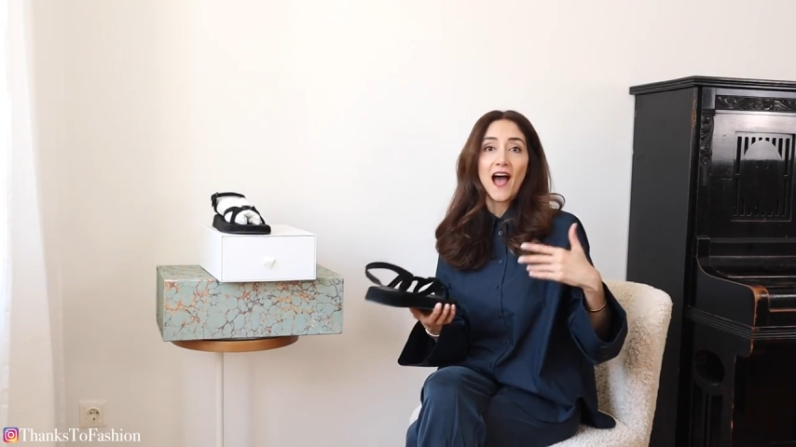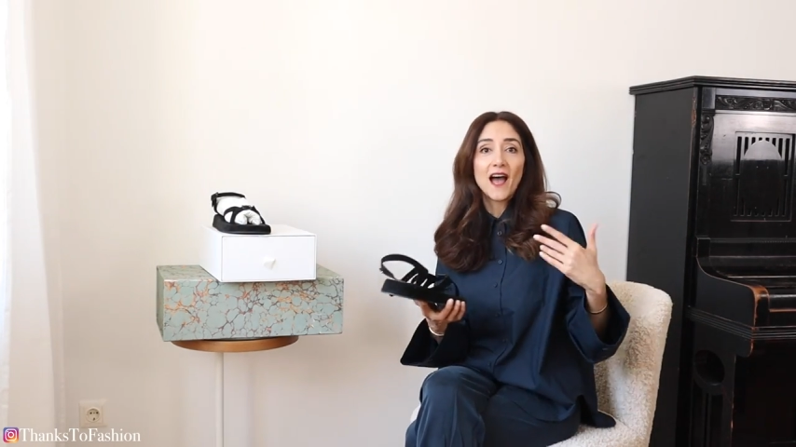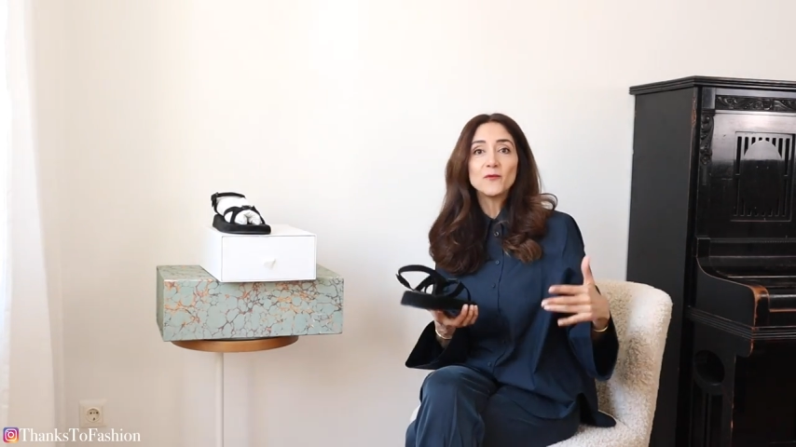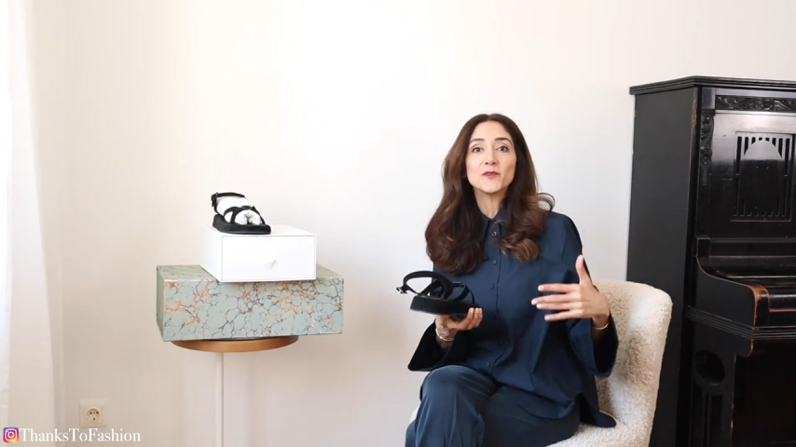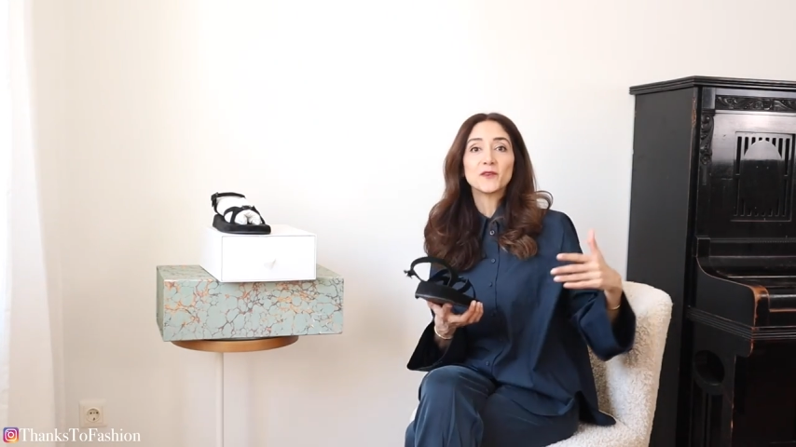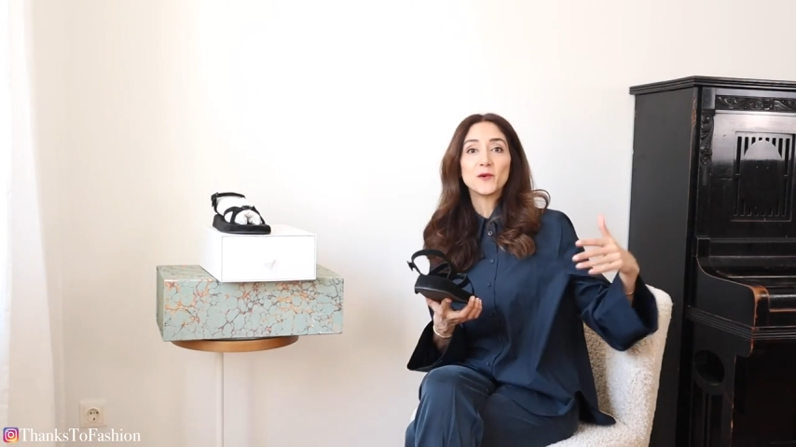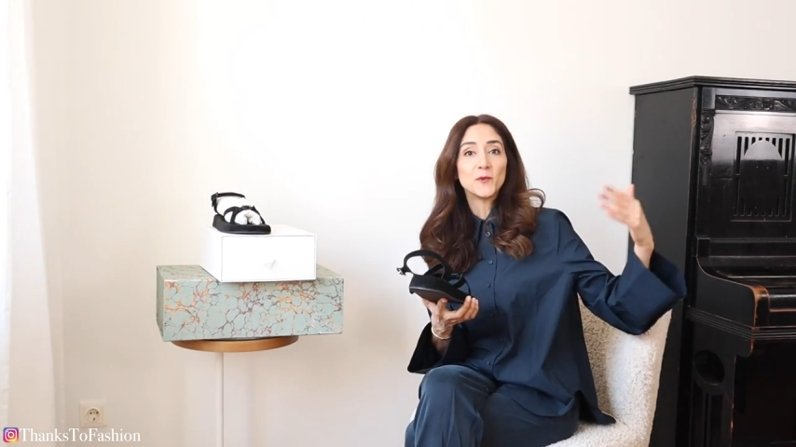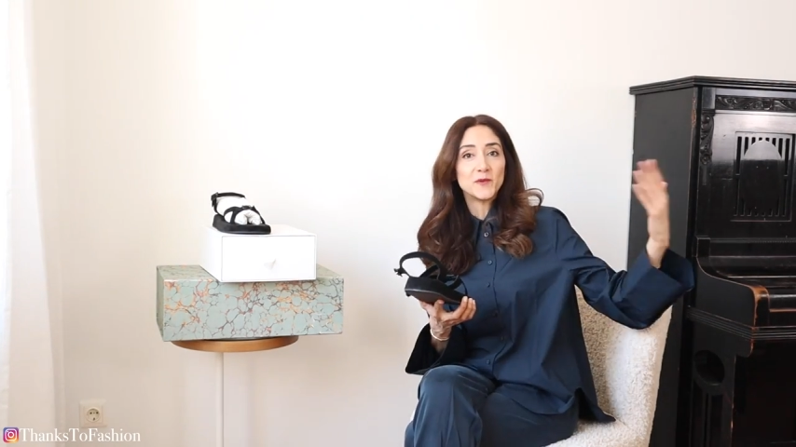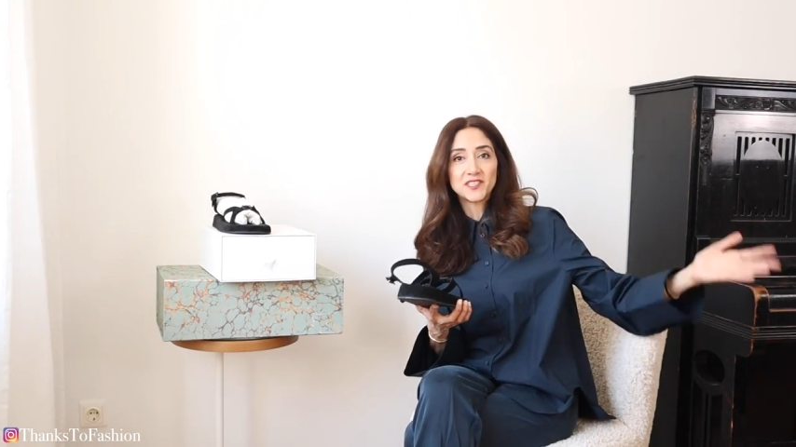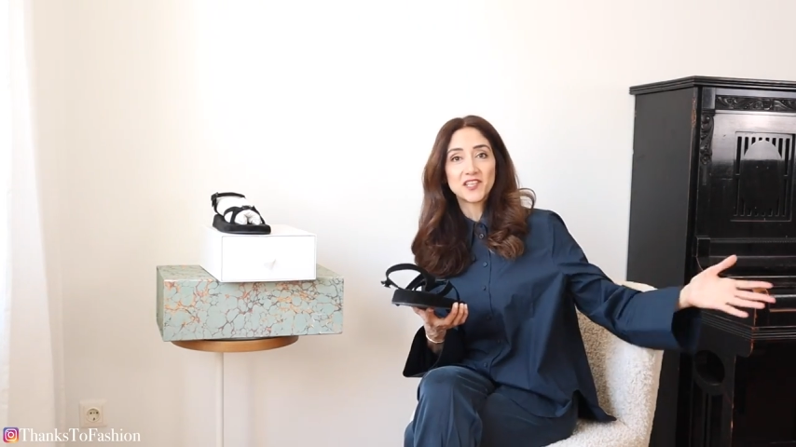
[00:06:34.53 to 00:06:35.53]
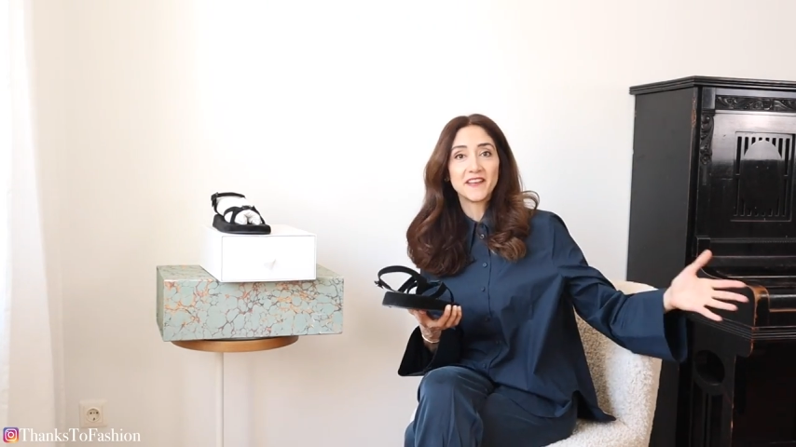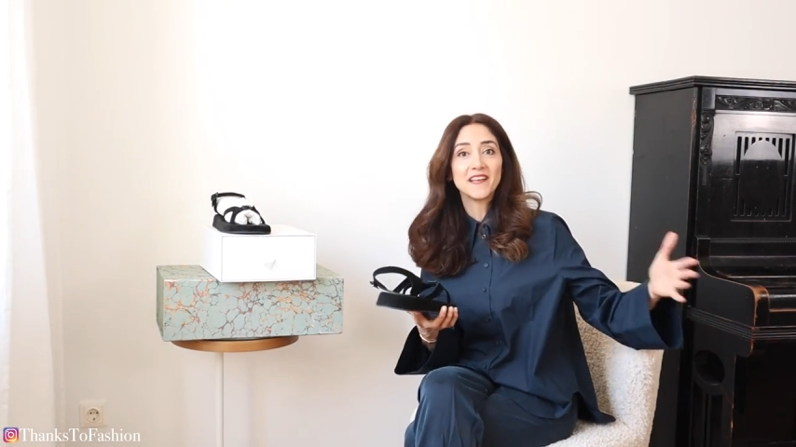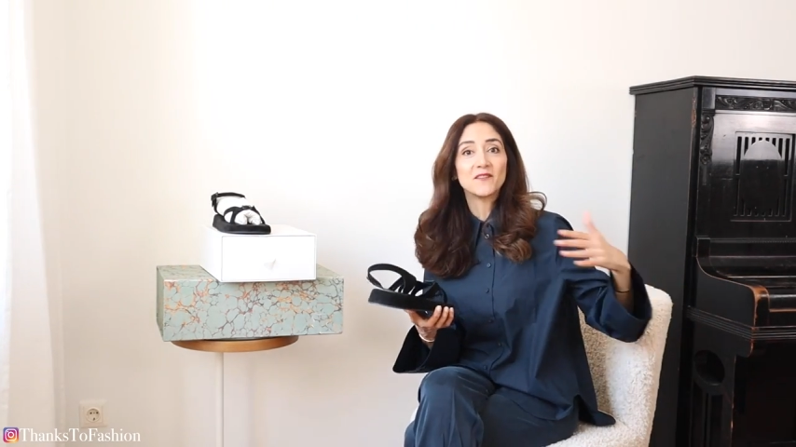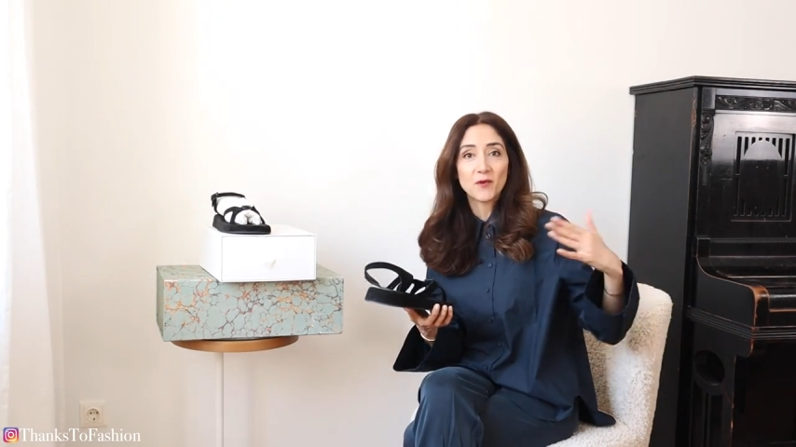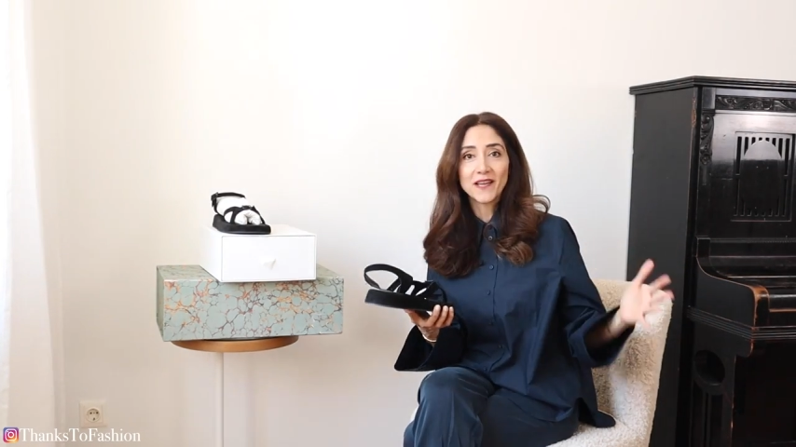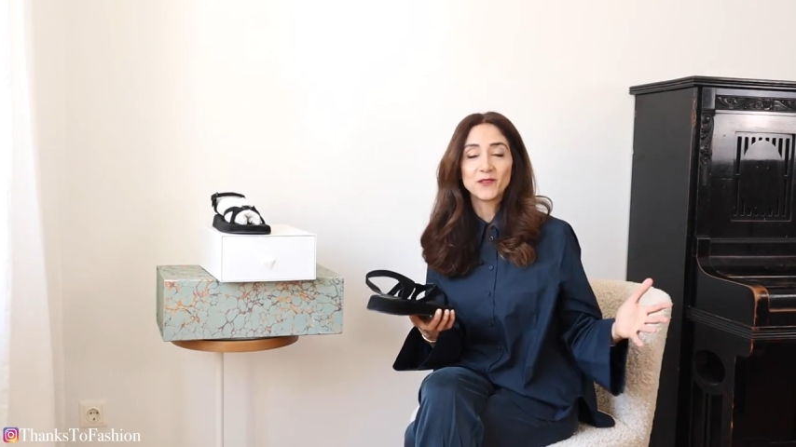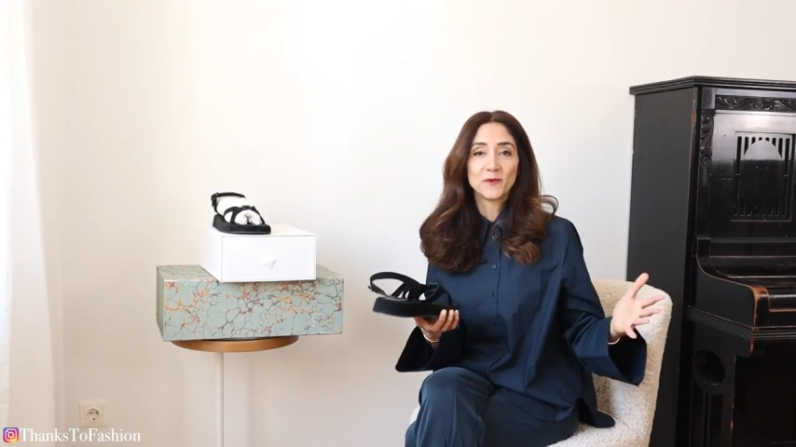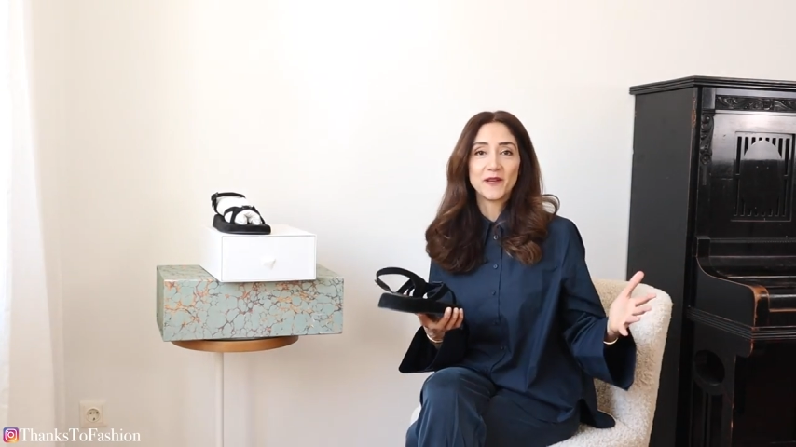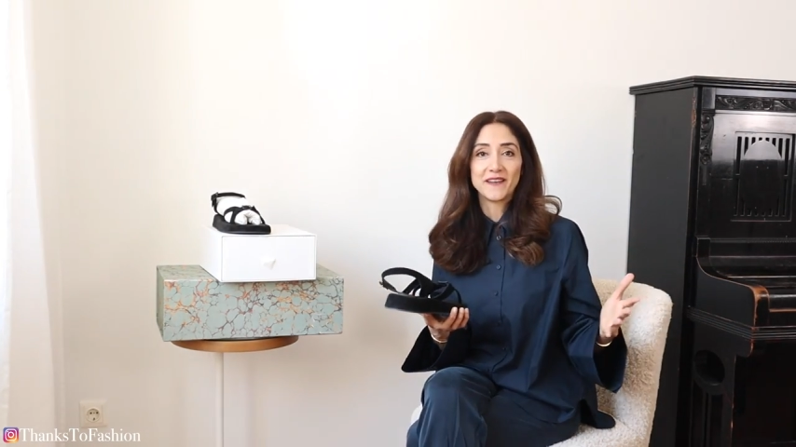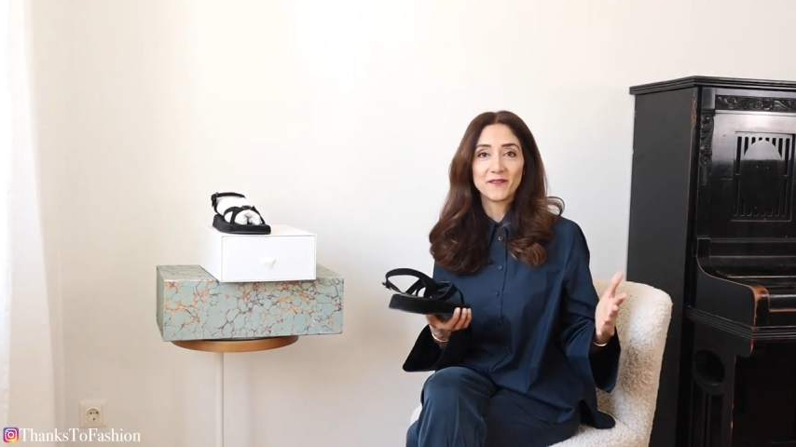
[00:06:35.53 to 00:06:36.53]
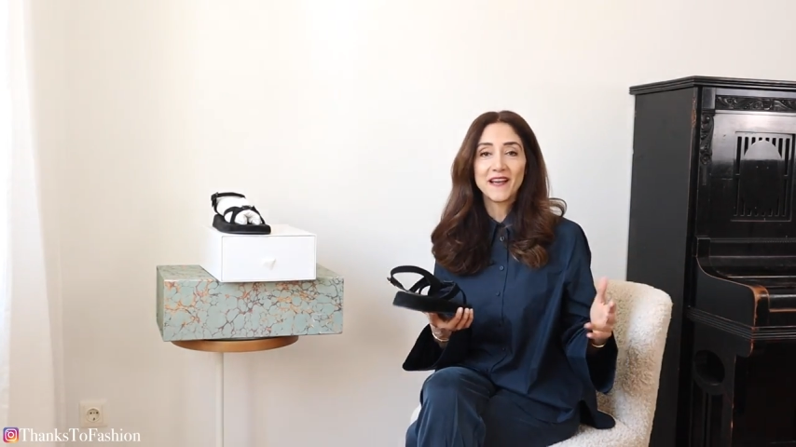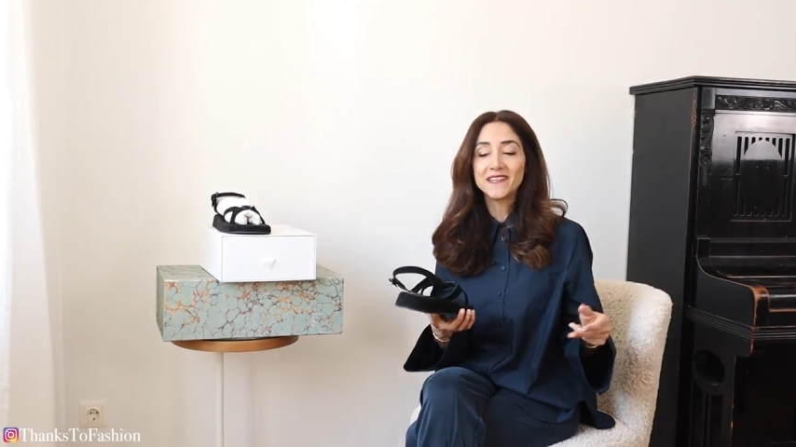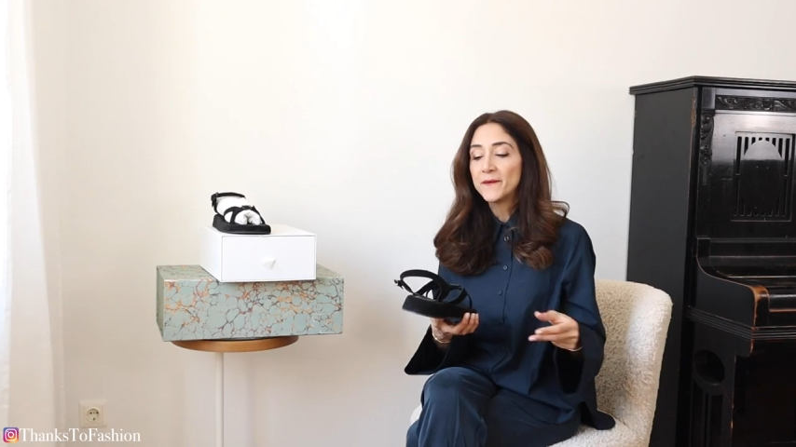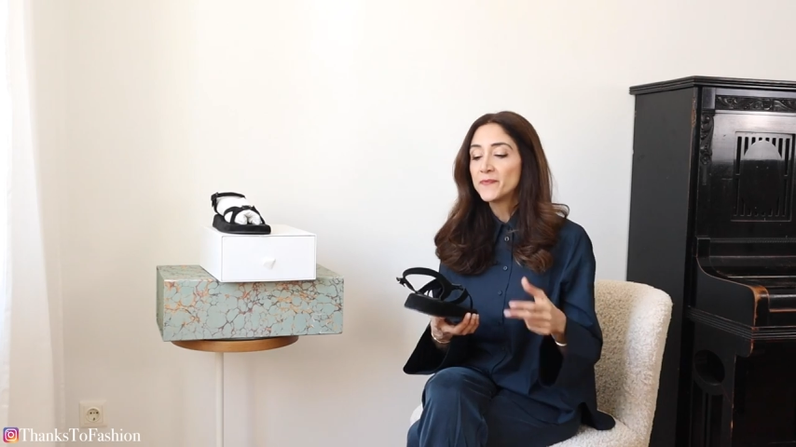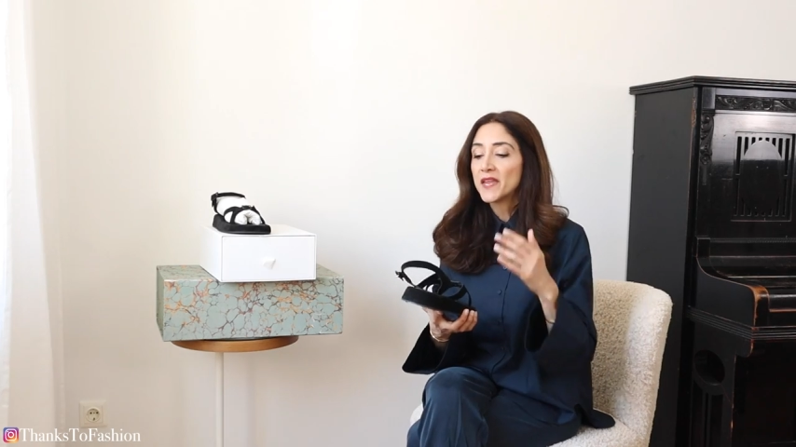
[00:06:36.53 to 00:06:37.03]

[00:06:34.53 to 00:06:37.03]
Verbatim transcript: I would go with Chanel right away, right?